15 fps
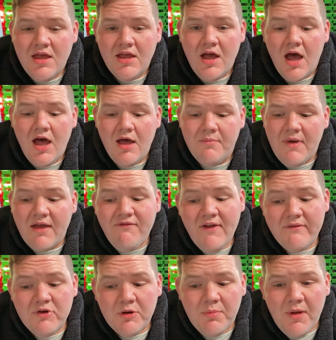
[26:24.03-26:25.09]
My
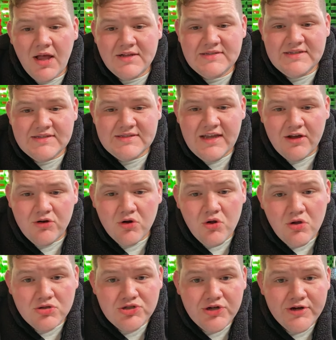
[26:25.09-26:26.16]
favorite epoxy is
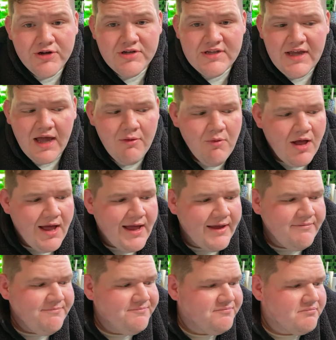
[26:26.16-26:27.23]
Counterculture DIY.
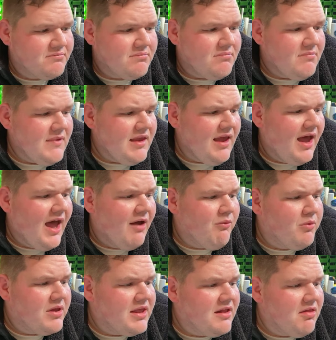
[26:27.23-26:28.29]
I
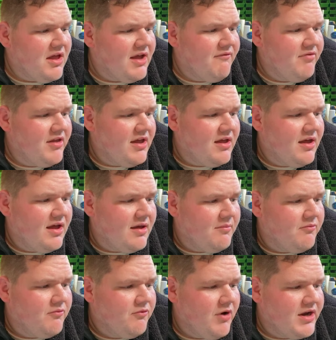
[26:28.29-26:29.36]
really love the
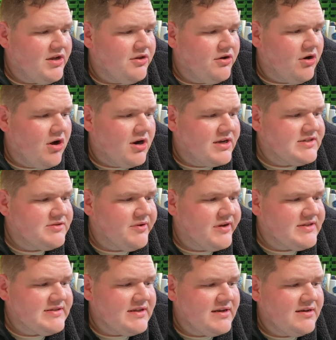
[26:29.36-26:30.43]
regular artist
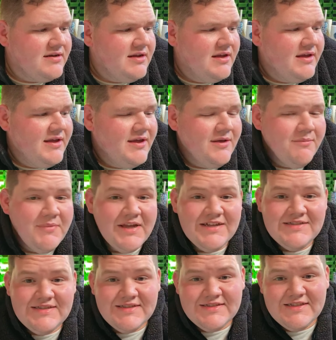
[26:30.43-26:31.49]
resin because
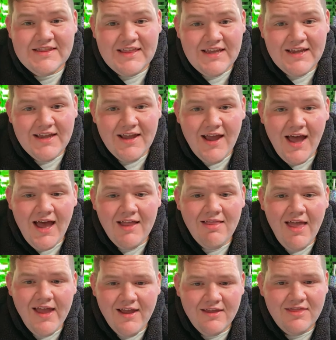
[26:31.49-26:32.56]
it's thick. I
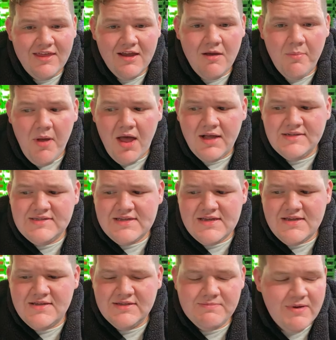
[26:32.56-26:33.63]
like a thick
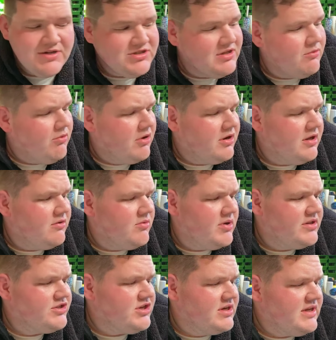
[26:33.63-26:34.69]
epoxy, especially working with
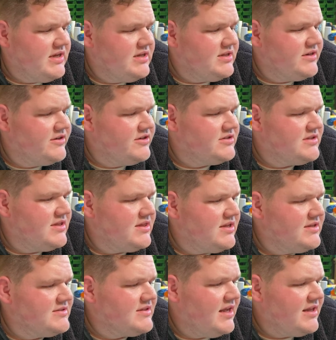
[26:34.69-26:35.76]
chunky glitters and
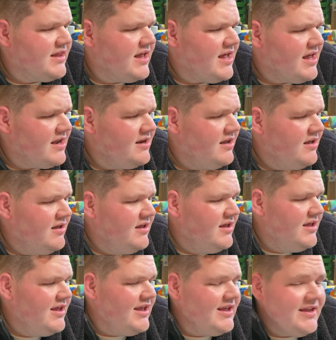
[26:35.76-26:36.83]
things like that.
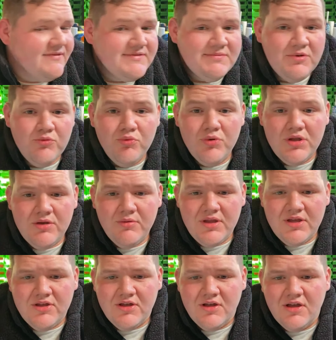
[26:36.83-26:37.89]
It gives me really, really
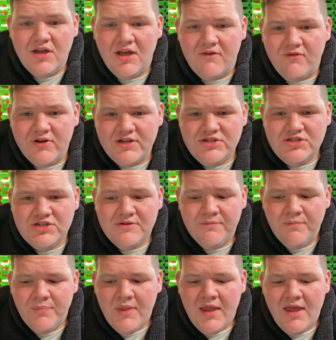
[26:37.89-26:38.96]
good coverage.
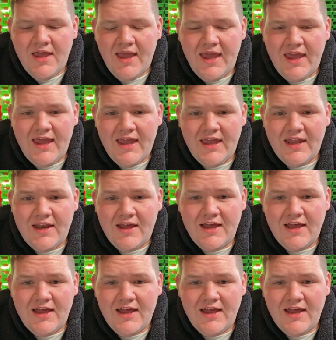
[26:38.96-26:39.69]
And